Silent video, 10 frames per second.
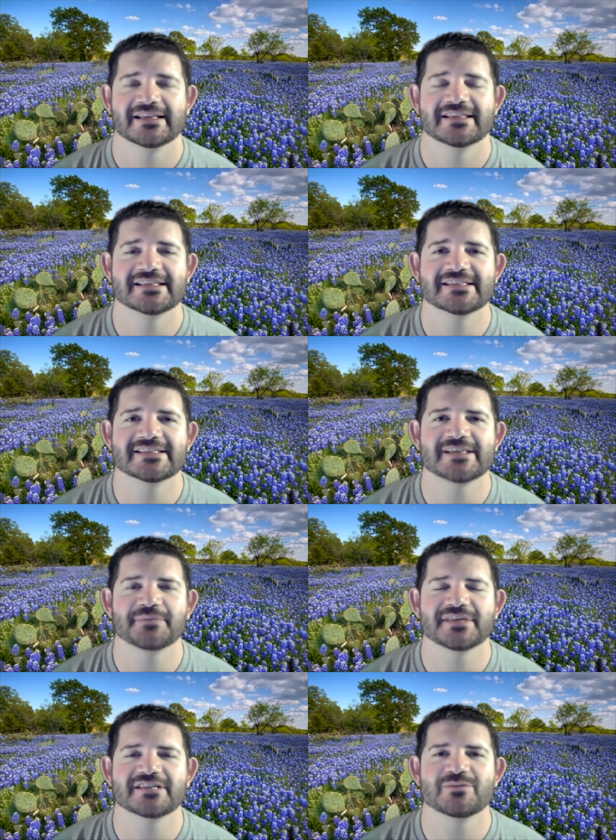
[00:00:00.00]
This is
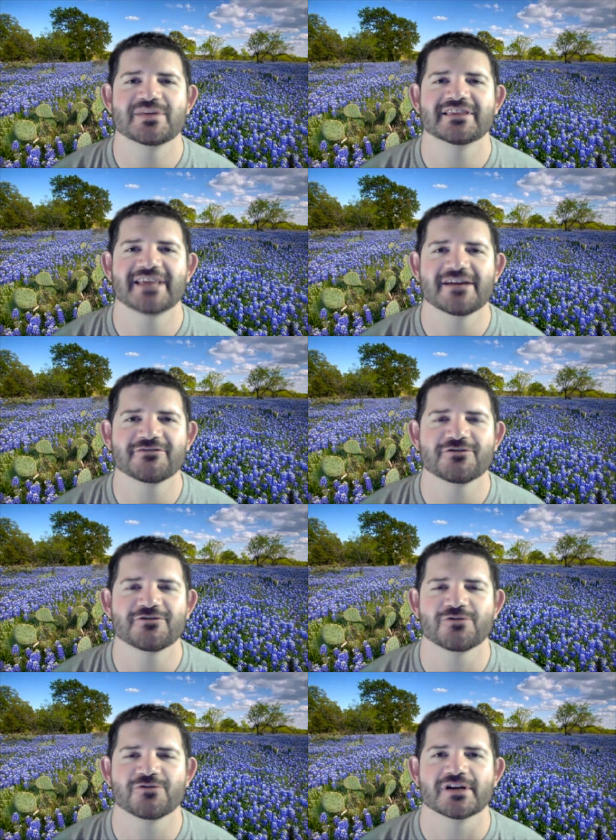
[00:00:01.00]
something to be thankful
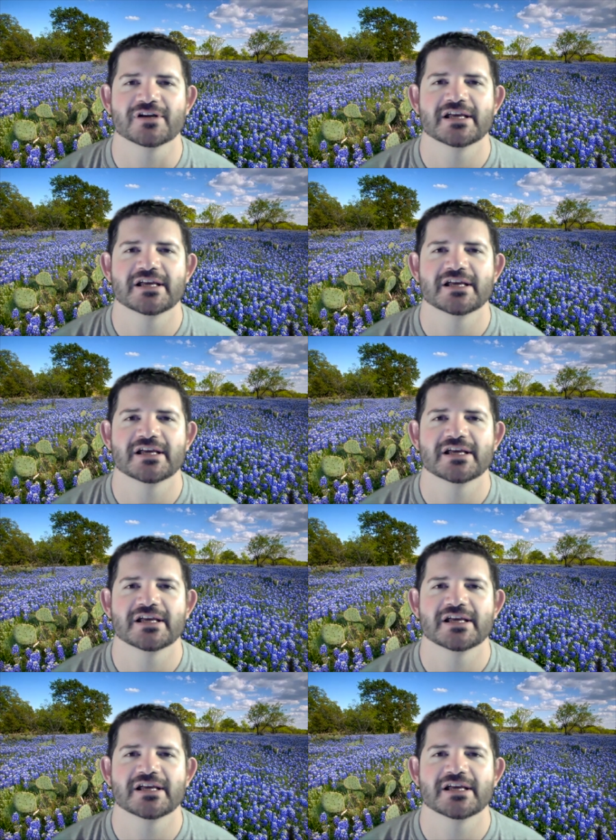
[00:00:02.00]
for.